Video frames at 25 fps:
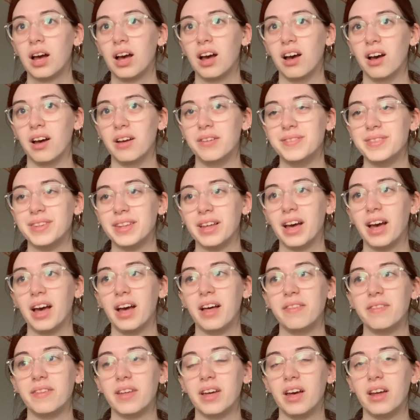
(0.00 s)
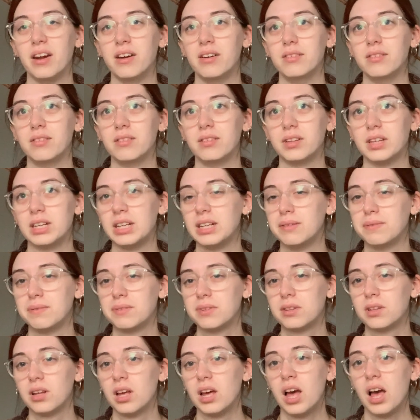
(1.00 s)
and then
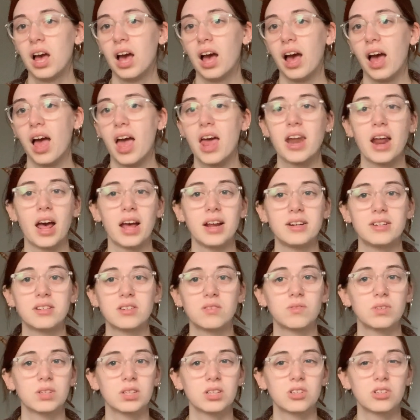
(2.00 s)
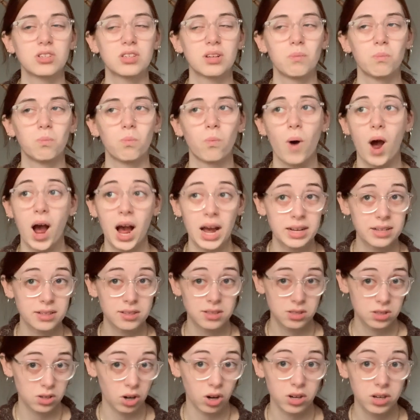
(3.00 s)
leaves. And I didn't really understand why it
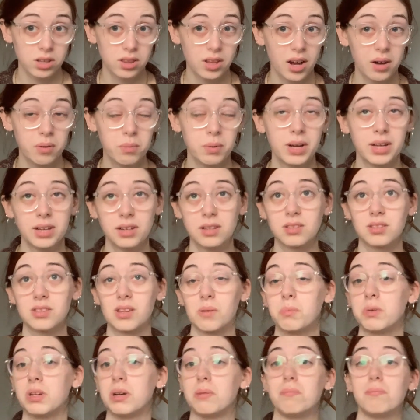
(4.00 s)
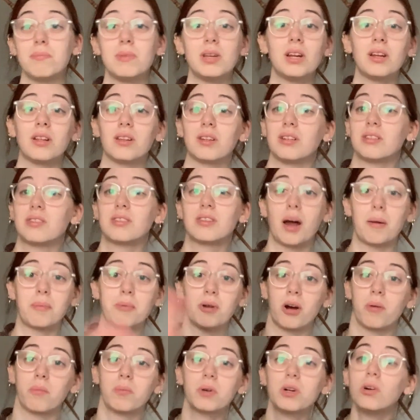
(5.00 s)
started that way, because then we immediately stopped
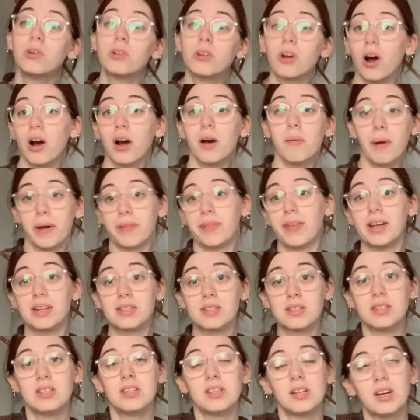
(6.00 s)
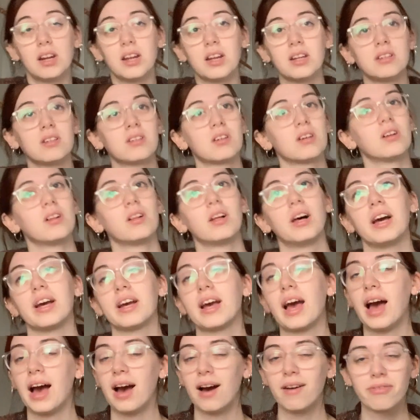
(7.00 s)
talking. We don't talk about that scene until like
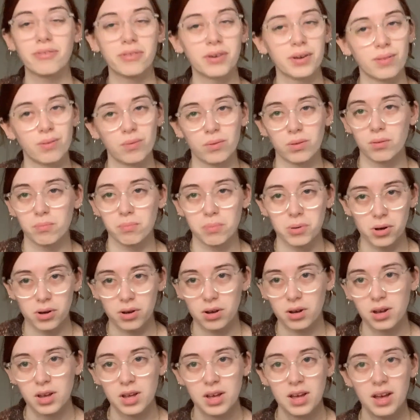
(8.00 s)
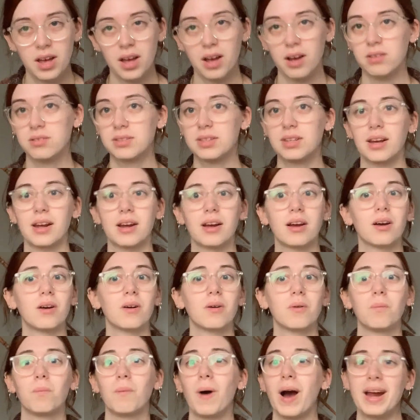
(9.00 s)
halfway through the book. And I was like,
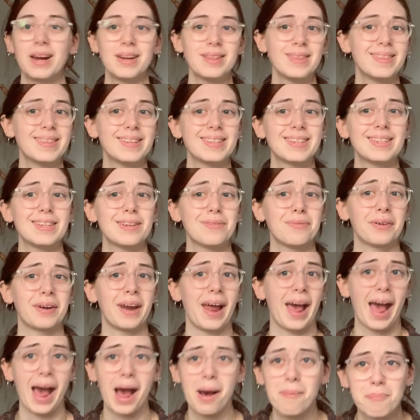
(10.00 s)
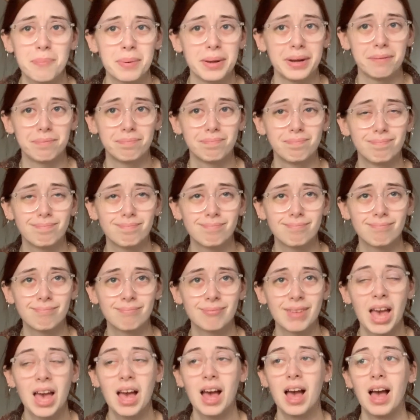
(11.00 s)
why did this even happen?
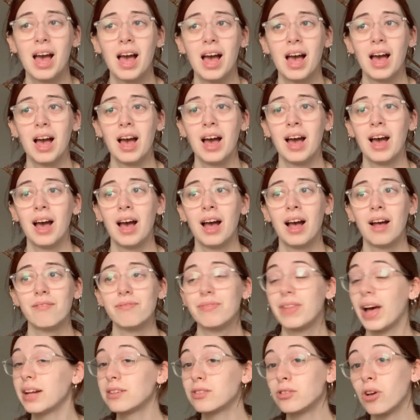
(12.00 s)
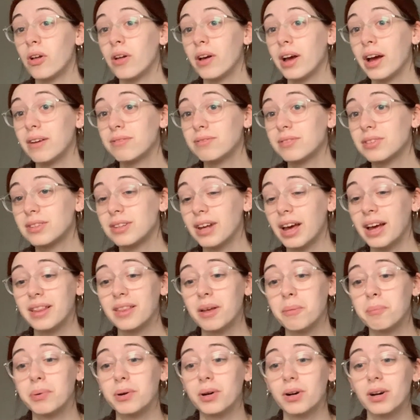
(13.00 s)
That's all I have to say. The
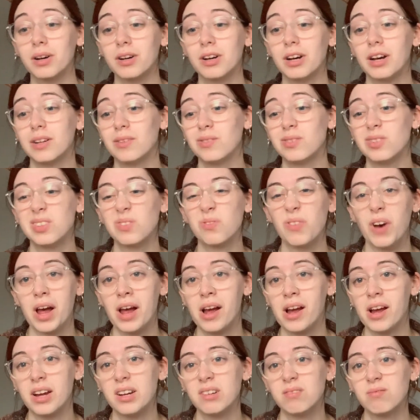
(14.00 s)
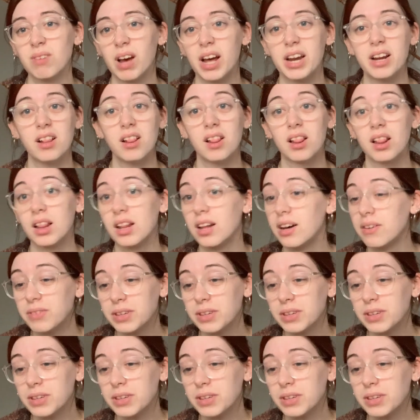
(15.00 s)
book is fine. I didn't love